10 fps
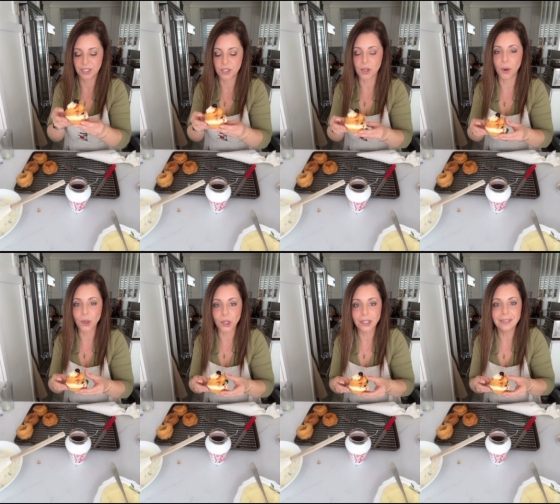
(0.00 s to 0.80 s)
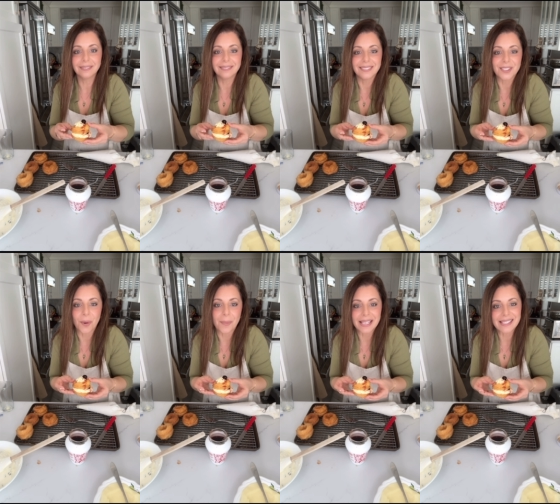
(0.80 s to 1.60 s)
So good.
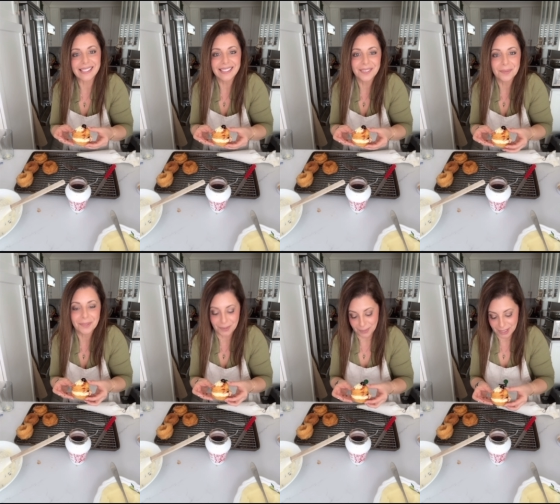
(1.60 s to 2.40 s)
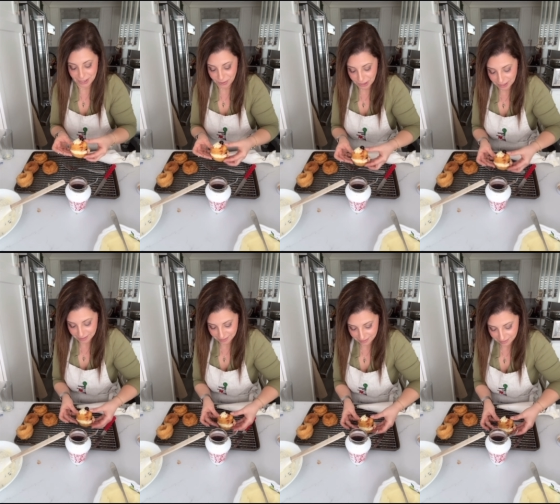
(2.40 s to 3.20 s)
So messy, but so good.